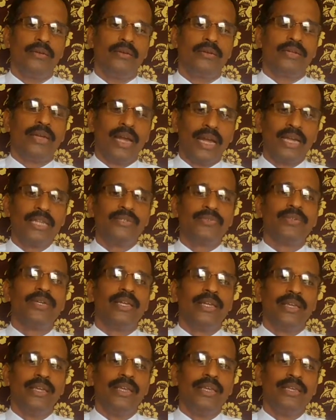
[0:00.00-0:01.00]

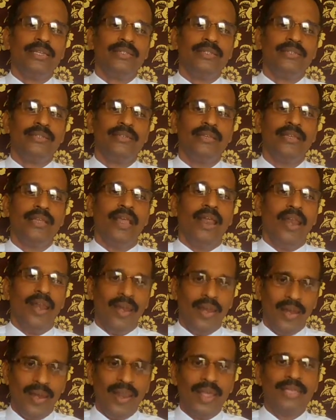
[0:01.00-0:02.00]
Transferee is
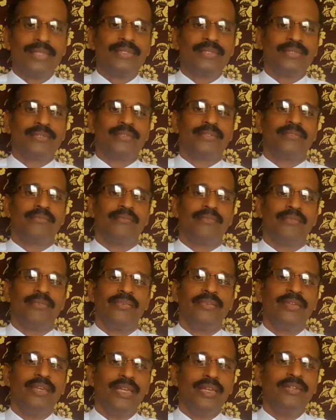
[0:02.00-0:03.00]
less
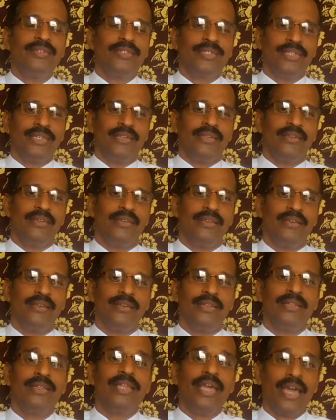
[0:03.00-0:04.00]
guilty
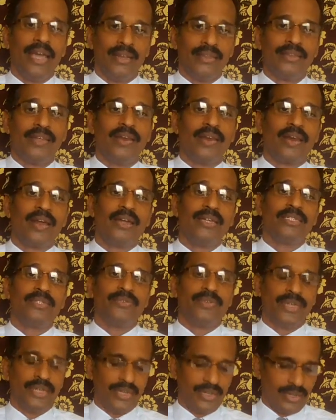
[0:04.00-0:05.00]
than the
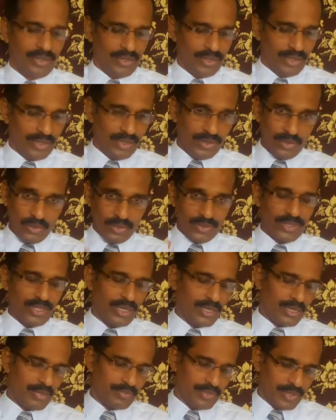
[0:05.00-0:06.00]
transferor in those
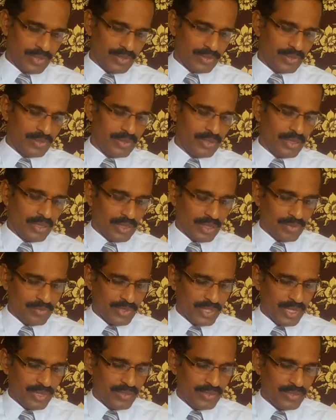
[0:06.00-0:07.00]

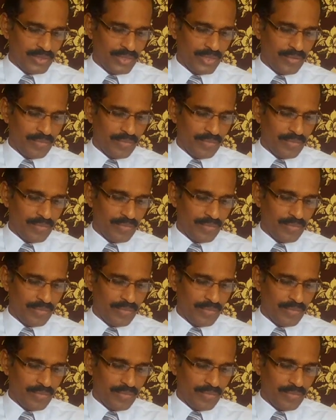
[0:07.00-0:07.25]
circumstances.